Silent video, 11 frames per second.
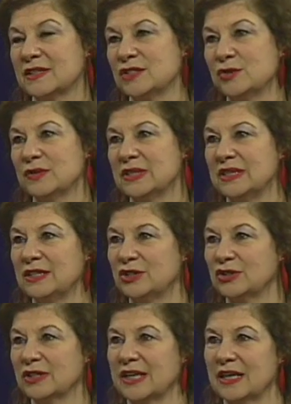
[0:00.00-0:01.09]
things you really need to
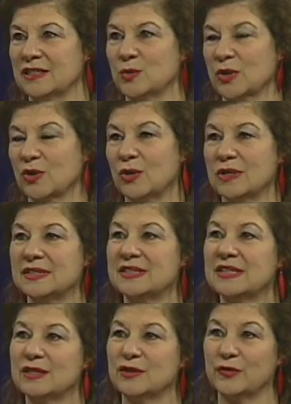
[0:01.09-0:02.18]
look at is what caused it
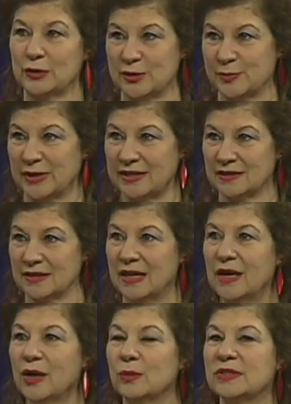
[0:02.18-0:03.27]
in the first place,
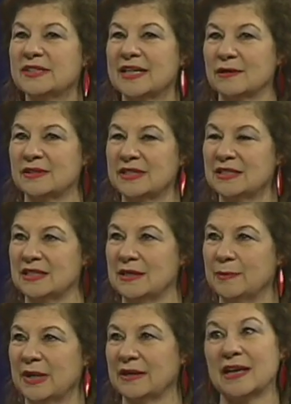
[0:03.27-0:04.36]
which sounds easy,
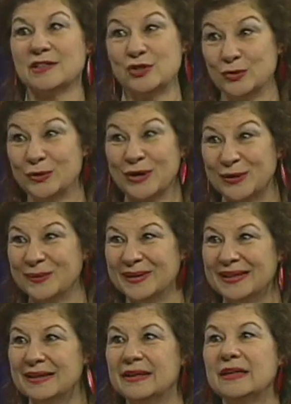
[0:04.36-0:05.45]
but as you know,
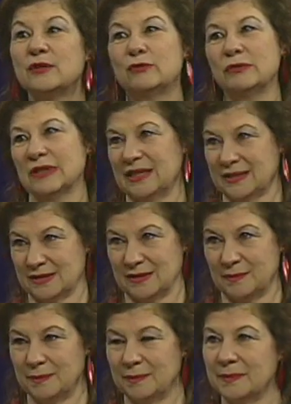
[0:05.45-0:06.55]
it really isn't.
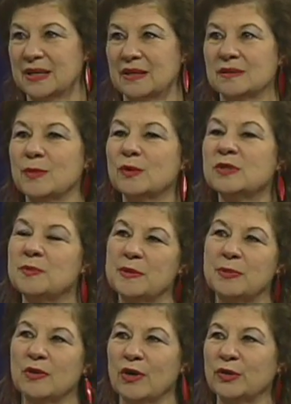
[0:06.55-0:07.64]
Because most
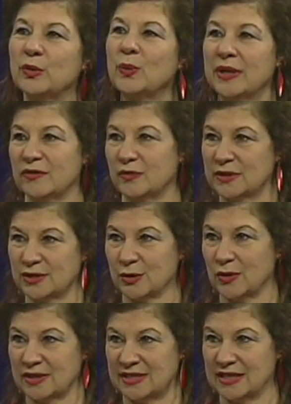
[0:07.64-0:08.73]
people aren't aware of what's
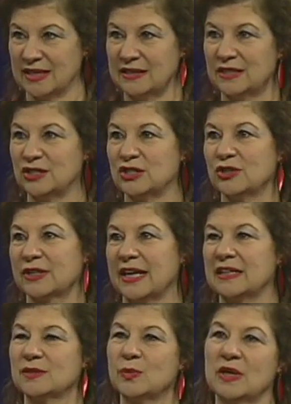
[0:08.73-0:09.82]
causing it. They just look at
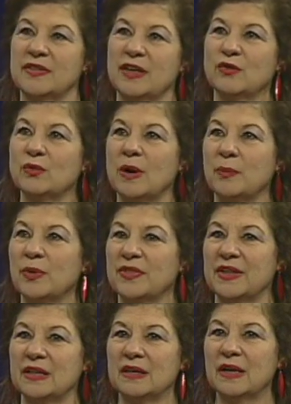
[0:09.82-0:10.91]
it as, well, they grew up with
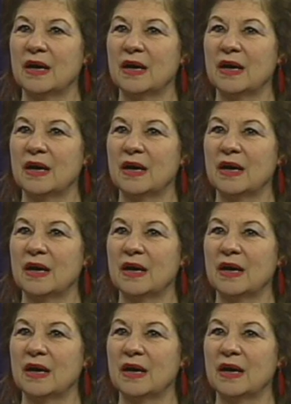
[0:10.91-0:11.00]
it